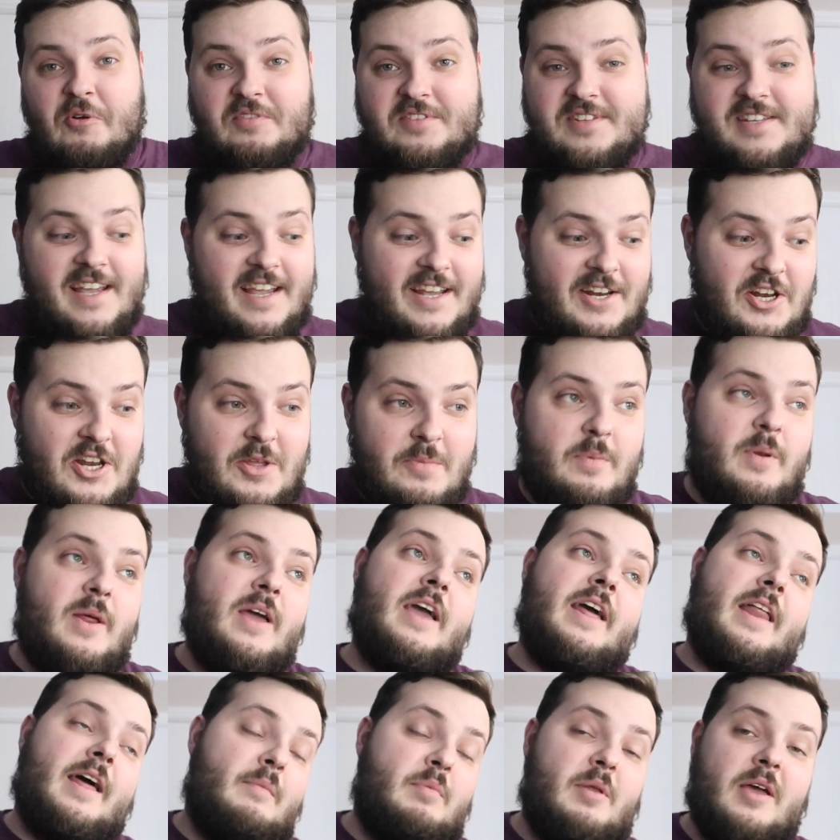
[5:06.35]
obviously I can only
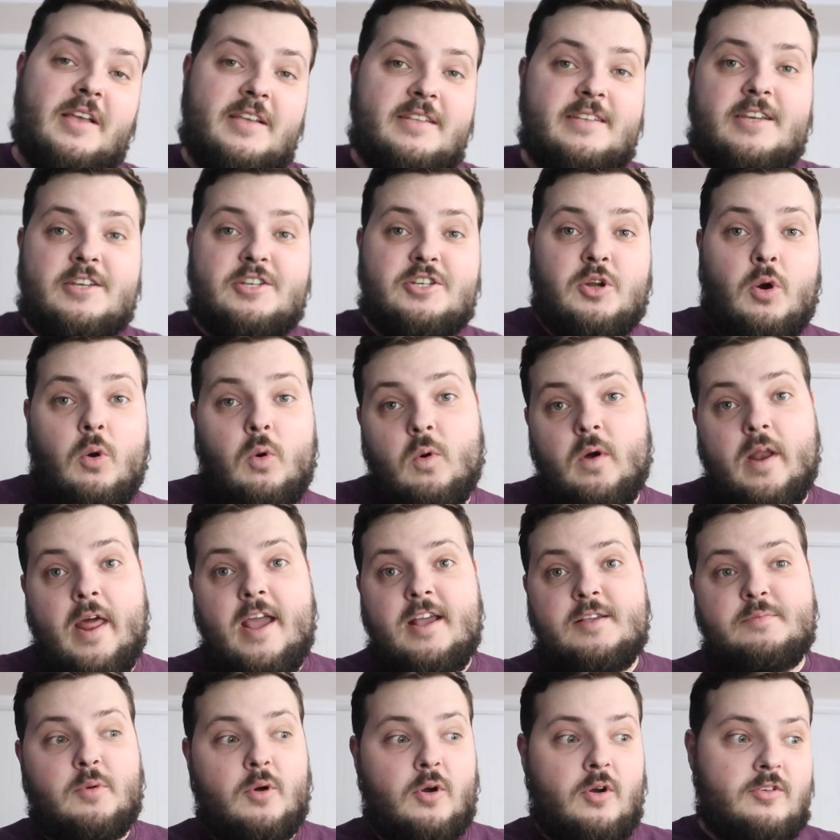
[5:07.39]
play a PlayStation or
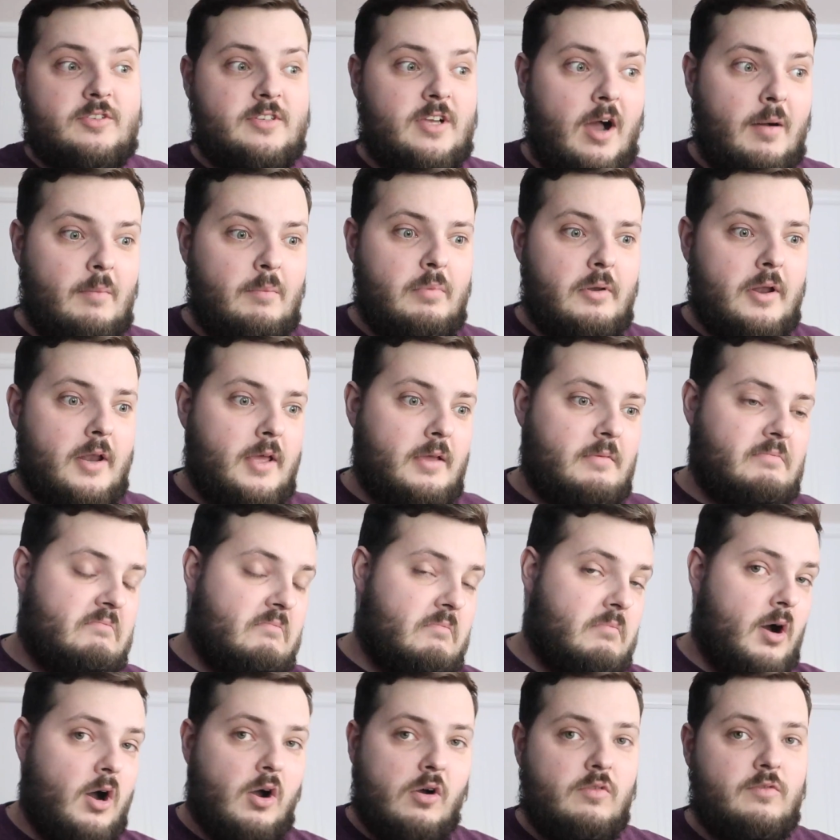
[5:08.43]
an Xbox, can't play
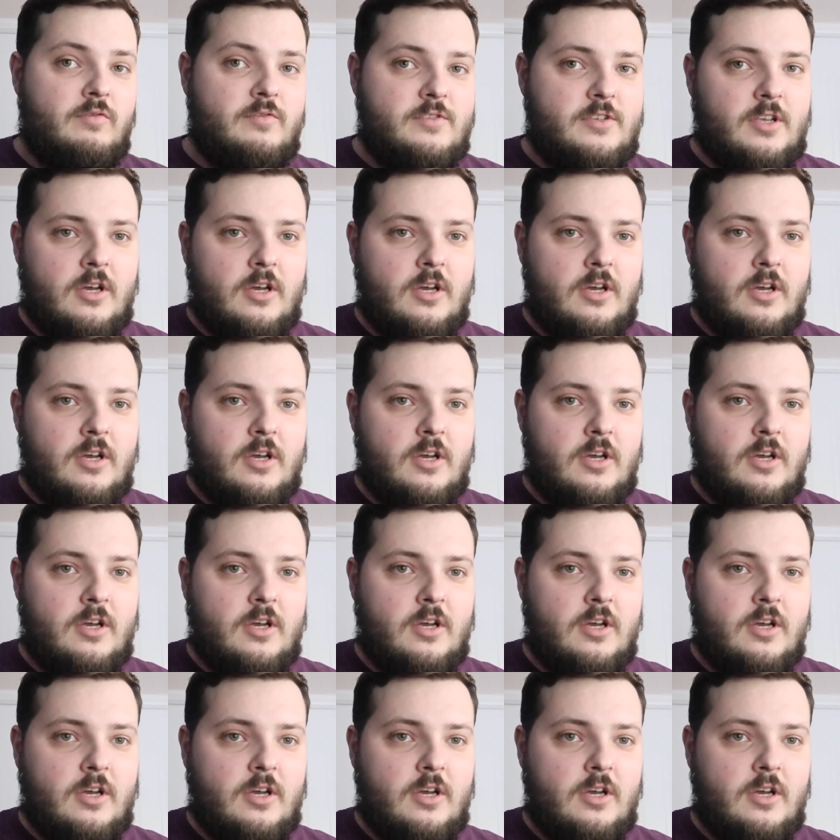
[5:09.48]
both.